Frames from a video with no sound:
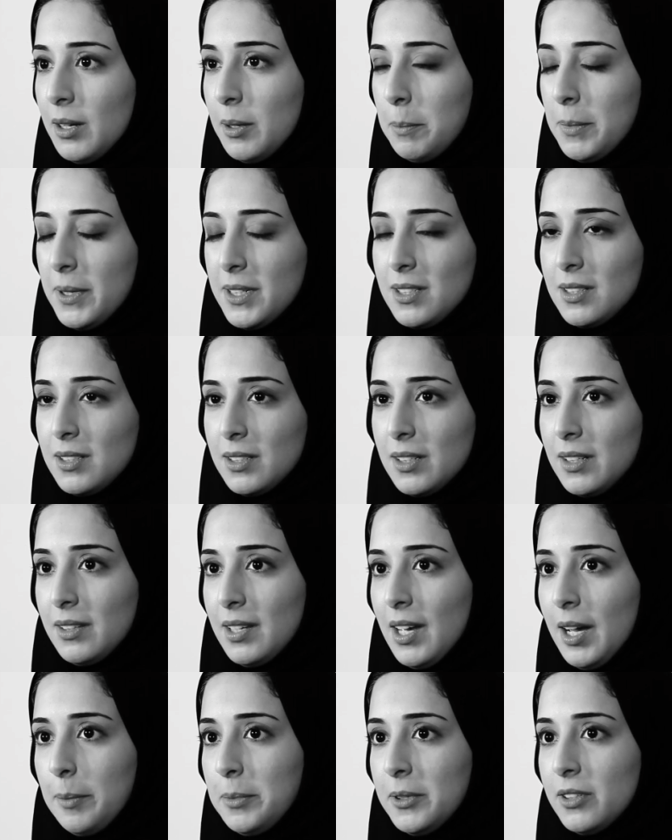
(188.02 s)
but it
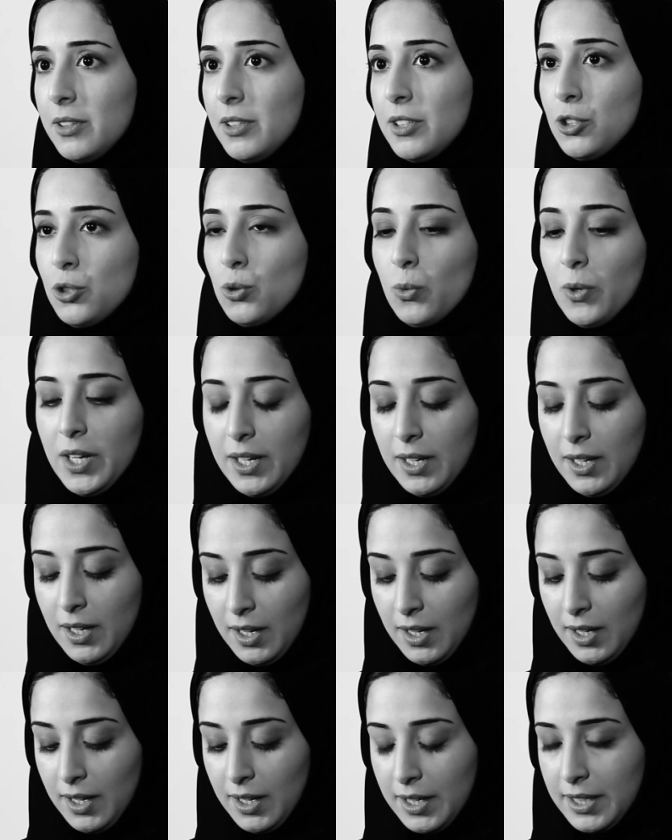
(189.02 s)
happened this way.
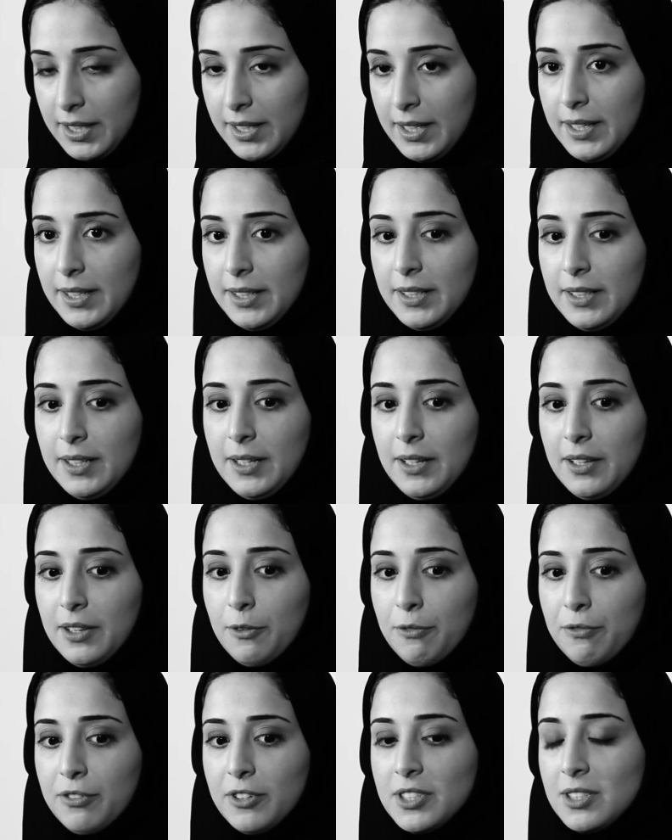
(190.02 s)
The
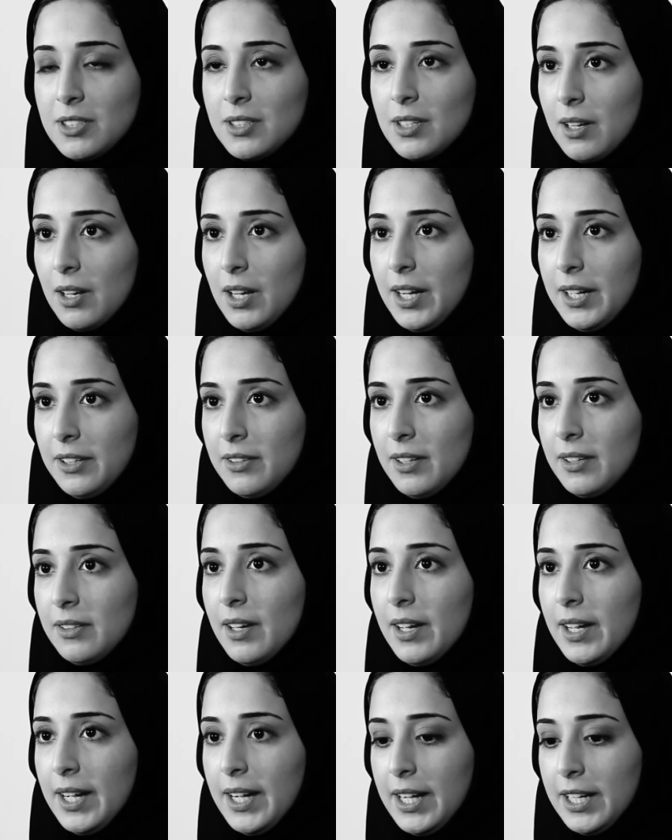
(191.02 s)
first client that
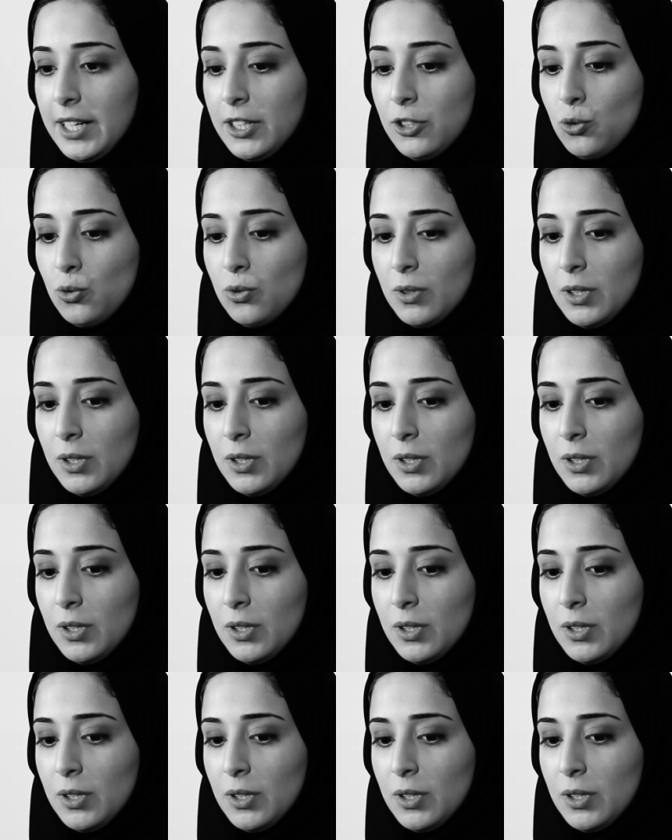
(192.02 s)
I had,